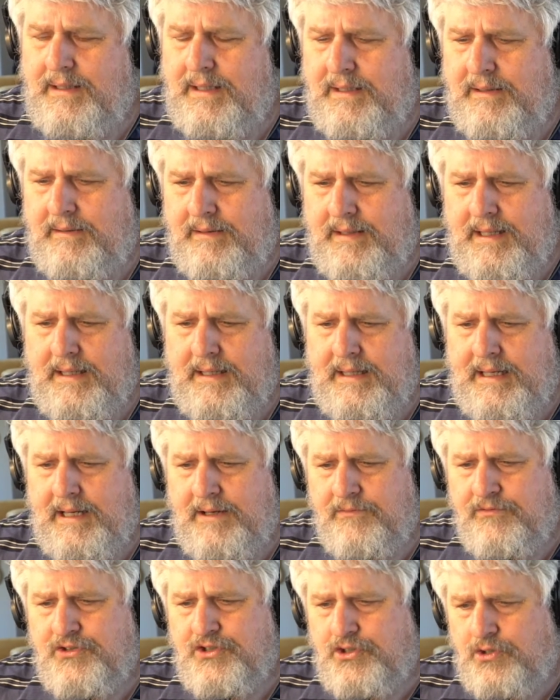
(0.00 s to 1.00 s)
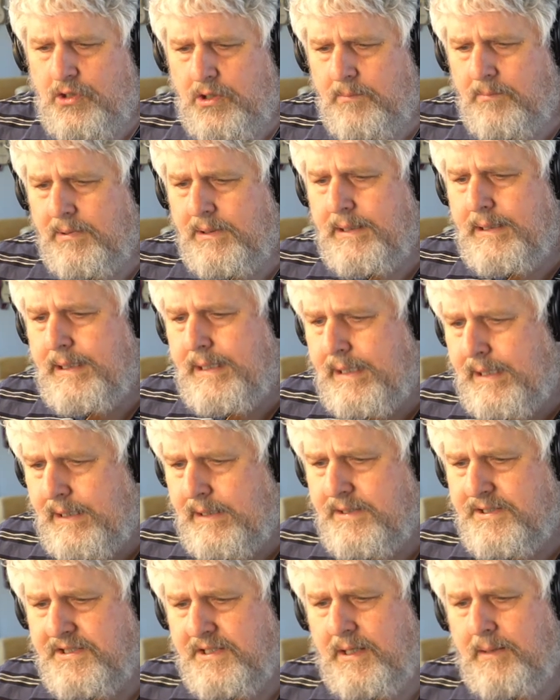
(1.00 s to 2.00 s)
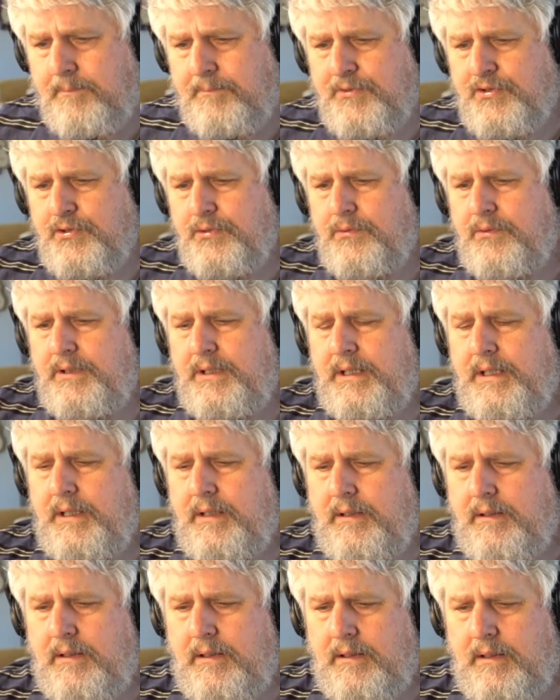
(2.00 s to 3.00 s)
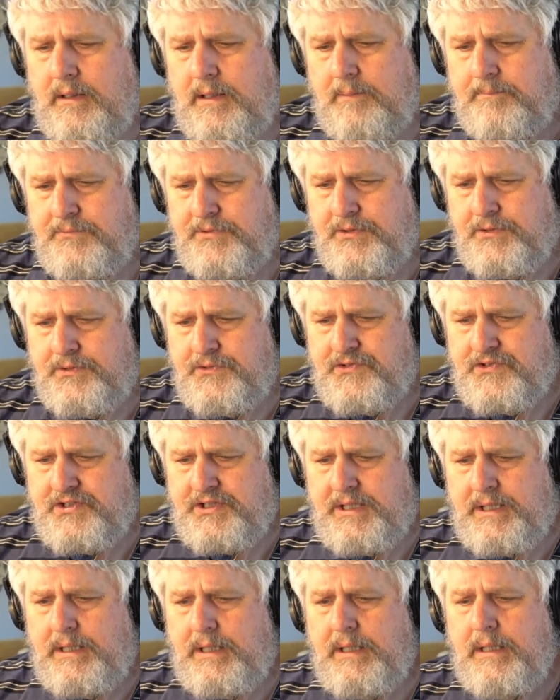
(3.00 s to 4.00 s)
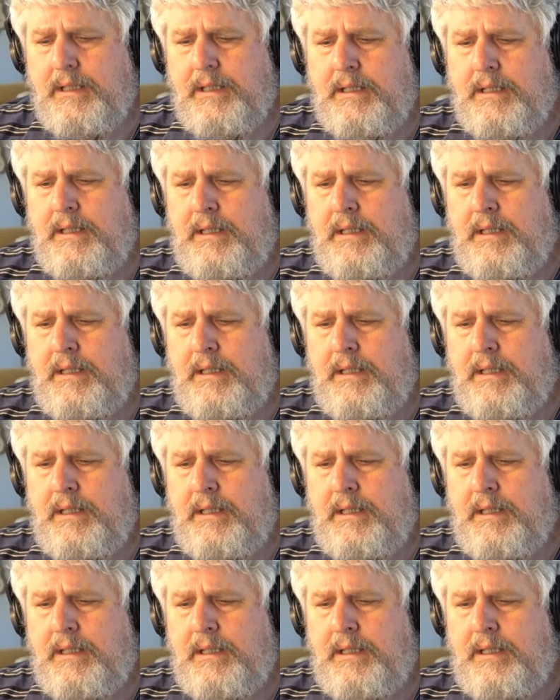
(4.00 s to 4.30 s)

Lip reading: then that F sharp leads up to the C.